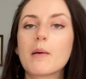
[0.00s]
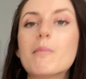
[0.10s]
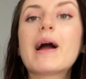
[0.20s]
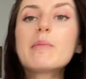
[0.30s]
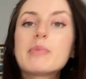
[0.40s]

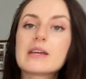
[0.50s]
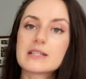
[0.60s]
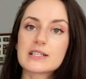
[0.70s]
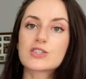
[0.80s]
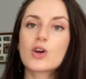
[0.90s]
might be a
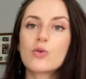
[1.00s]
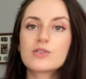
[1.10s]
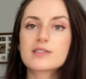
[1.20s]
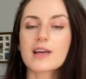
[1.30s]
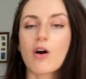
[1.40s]
disowned
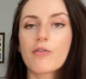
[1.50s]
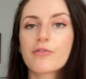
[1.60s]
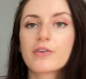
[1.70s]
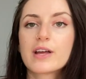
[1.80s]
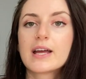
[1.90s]
self
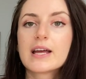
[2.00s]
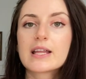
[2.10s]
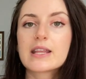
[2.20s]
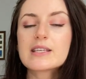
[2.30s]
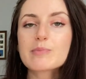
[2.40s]

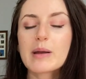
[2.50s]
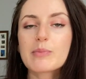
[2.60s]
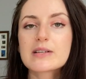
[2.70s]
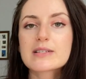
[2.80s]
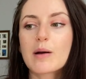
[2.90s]
this might
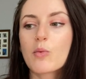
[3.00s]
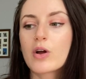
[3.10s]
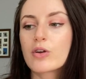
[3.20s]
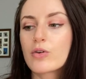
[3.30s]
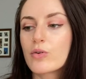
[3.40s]
be
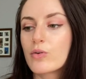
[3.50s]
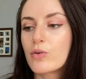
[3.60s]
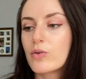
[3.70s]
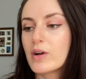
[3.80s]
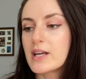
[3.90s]
someone
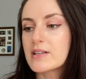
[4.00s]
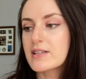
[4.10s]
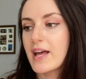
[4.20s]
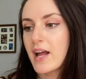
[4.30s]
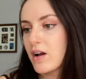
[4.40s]
who is
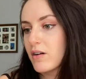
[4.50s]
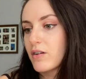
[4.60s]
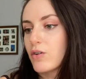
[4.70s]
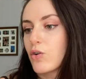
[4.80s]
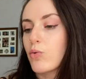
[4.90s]
like
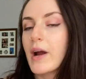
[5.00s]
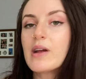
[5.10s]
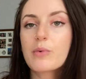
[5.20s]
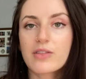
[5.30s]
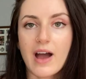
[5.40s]

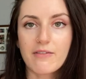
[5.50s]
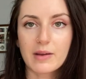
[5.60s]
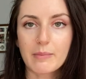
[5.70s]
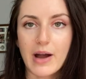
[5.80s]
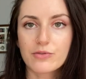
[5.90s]
great with
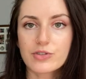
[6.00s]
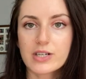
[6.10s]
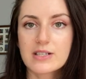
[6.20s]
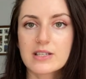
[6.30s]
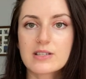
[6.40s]
having
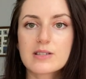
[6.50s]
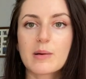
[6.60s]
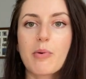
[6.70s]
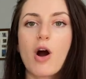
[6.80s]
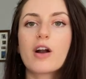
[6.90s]
boundaries. This is a
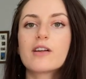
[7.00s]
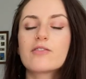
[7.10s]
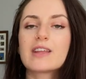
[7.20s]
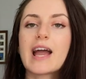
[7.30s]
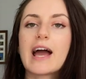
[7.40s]
part
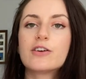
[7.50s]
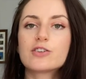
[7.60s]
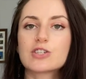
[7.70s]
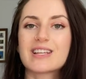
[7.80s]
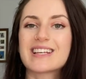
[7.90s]
of the
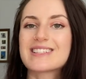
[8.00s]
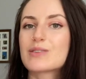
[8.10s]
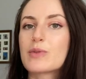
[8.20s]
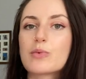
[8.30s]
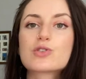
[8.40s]
energy that's,
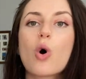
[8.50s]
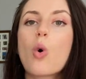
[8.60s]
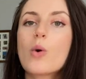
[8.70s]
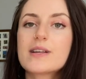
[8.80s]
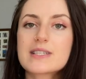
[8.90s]
that was
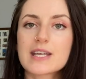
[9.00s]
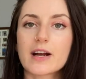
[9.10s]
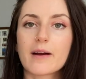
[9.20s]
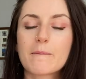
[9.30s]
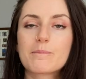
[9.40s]
always
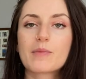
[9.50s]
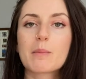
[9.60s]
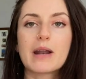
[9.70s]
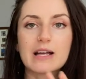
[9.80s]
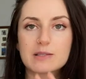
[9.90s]
there,
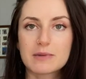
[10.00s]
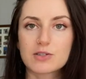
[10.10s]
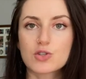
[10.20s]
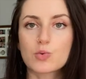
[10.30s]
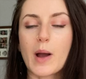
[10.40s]
but has been
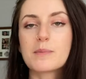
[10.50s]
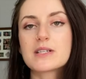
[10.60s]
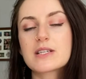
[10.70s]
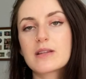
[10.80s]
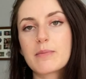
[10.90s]
swept
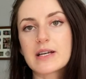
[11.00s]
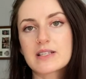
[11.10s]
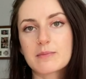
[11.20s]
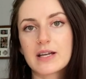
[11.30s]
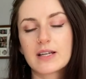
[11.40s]
into the
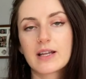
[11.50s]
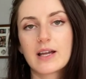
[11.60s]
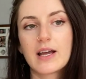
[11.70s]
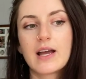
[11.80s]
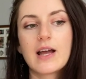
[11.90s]
basement
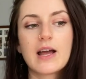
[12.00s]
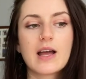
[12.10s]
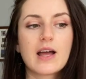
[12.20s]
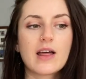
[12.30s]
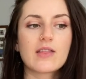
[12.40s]

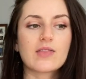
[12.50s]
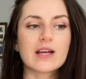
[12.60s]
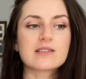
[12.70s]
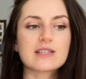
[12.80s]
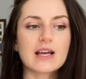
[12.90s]

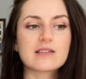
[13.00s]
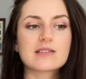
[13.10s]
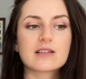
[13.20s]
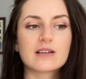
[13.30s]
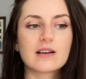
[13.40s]
that
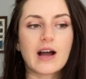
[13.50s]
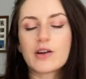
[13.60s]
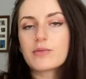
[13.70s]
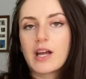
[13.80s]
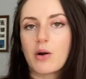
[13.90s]
says, I
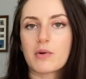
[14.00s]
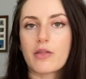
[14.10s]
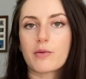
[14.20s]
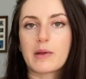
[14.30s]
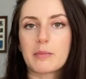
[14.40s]
don't care what
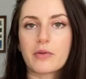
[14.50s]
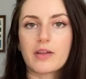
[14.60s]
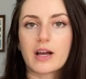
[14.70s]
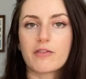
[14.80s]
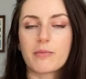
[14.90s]
other people
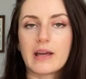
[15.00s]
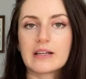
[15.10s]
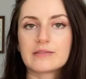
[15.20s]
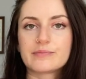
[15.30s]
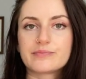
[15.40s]
think of me.